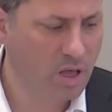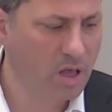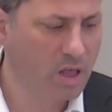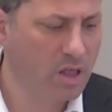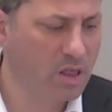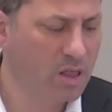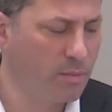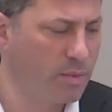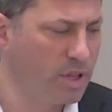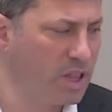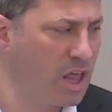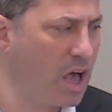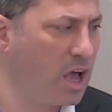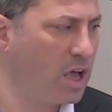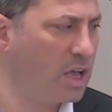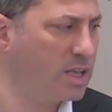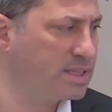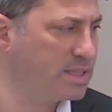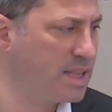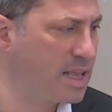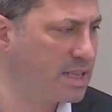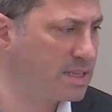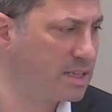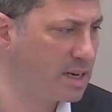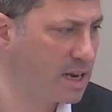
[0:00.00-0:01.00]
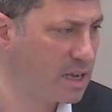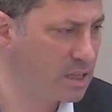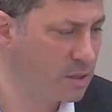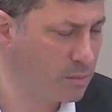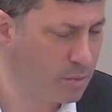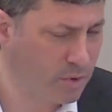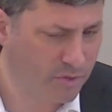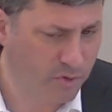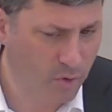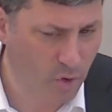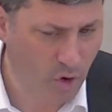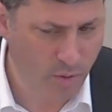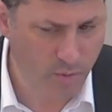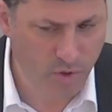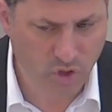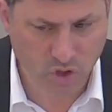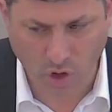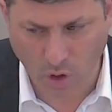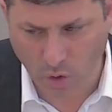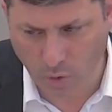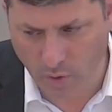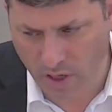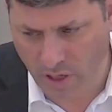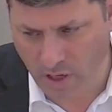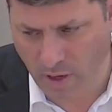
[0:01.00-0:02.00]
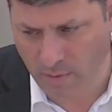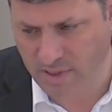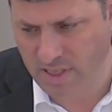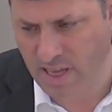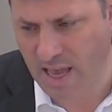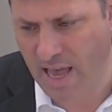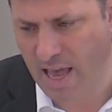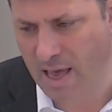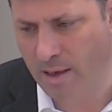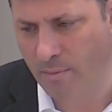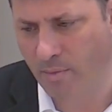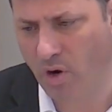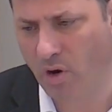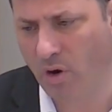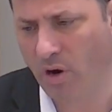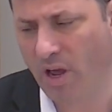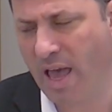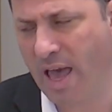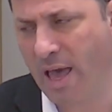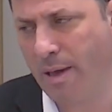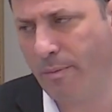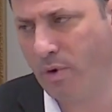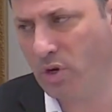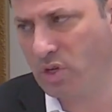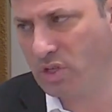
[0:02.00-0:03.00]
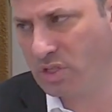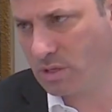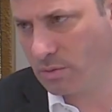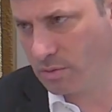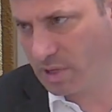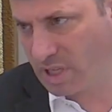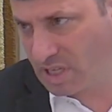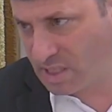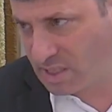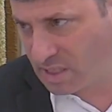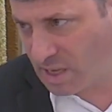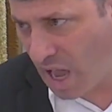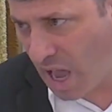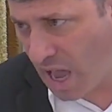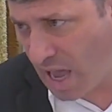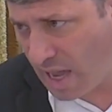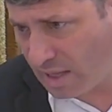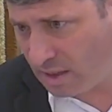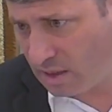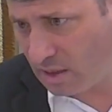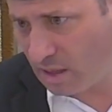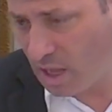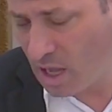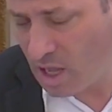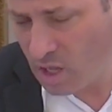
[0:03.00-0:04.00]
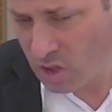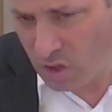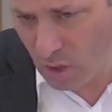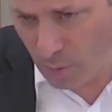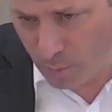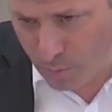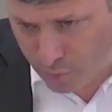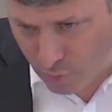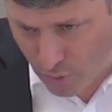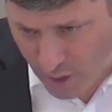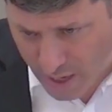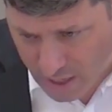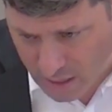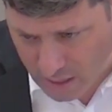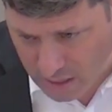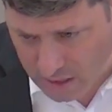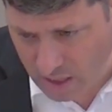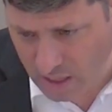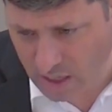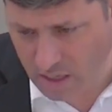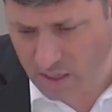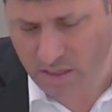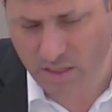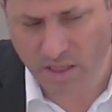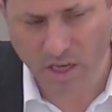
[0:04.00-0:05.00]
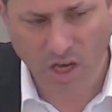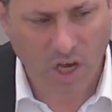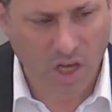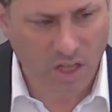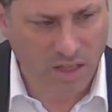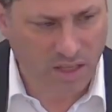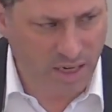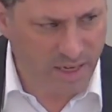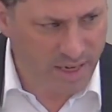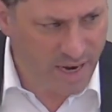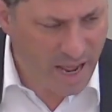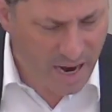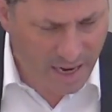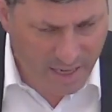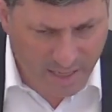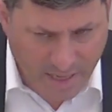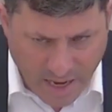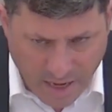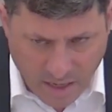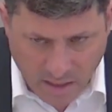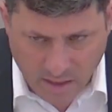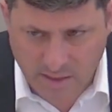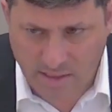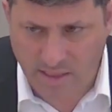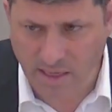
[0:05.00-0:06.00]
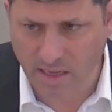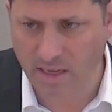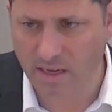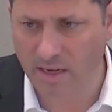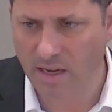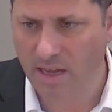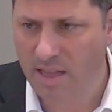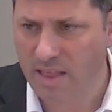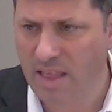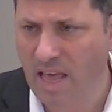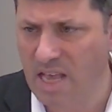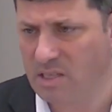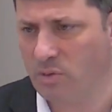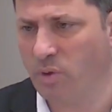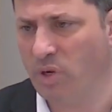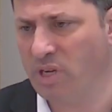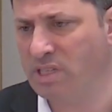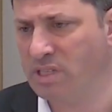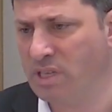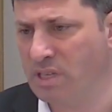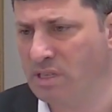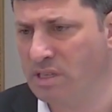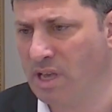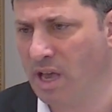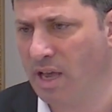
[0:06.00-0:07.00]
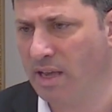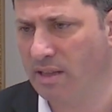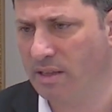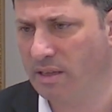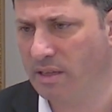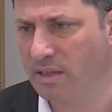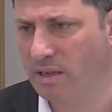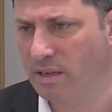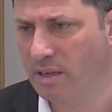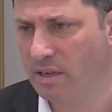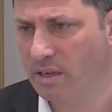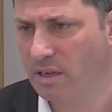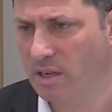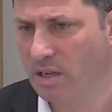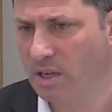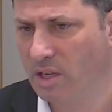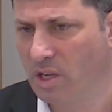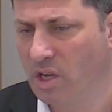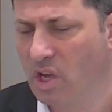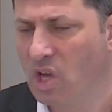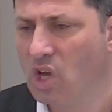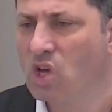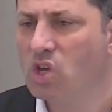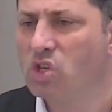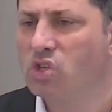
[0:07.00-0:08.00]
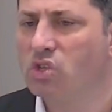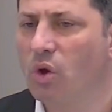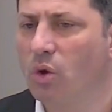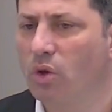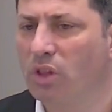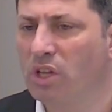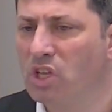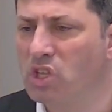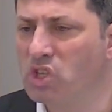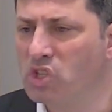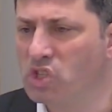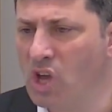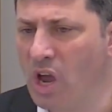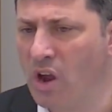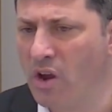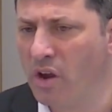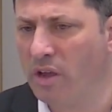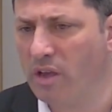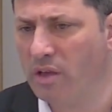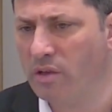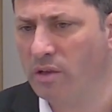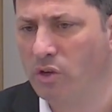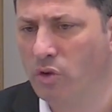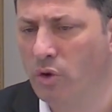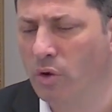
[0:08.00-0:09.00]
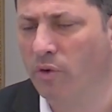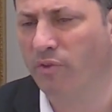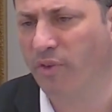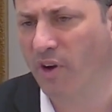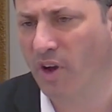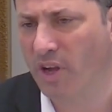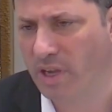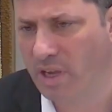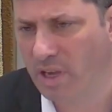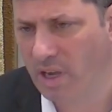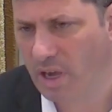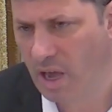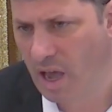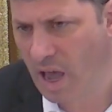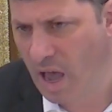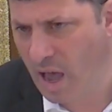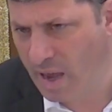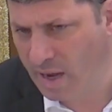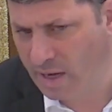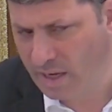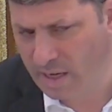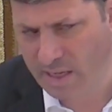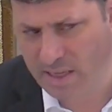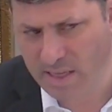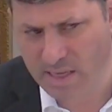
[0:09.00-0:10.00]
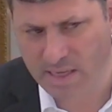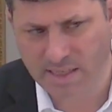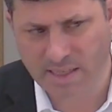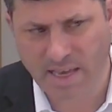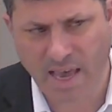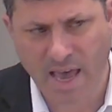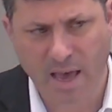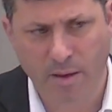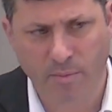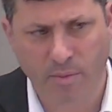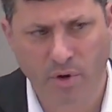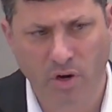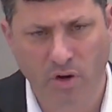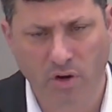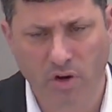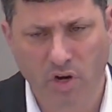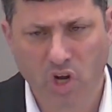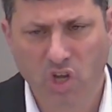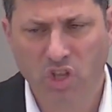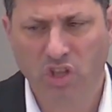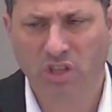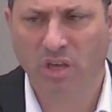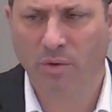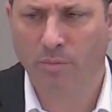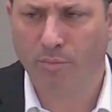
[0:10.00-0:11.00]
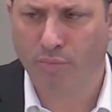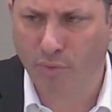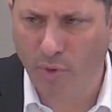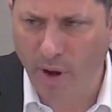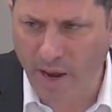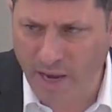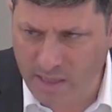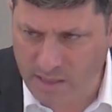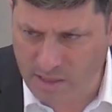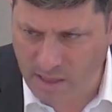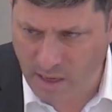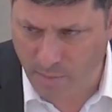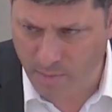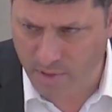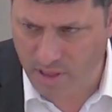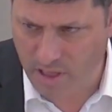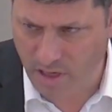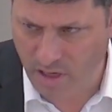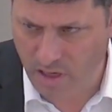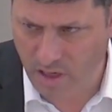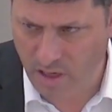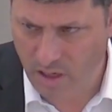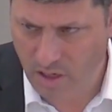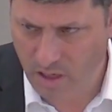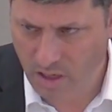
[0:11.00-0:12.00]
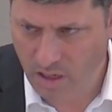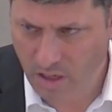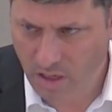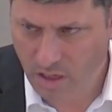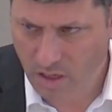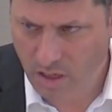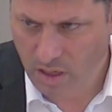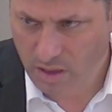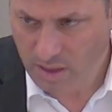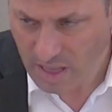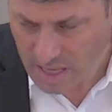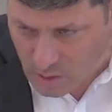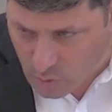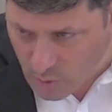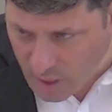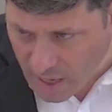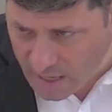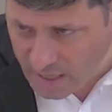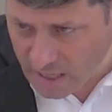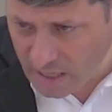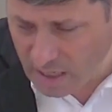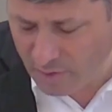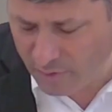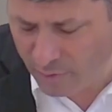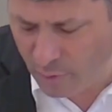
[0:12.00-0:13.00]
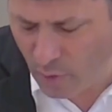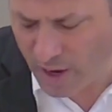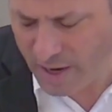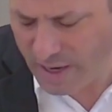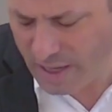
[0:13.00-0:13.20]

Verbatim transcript: The Melacha is designated to perform. So when it comes to a hammer, a hammer is designed to break things, to knock nails in. That's what it's designed. So L'Tzorech Gufay, I need this hammer to break something. That's what I need it for.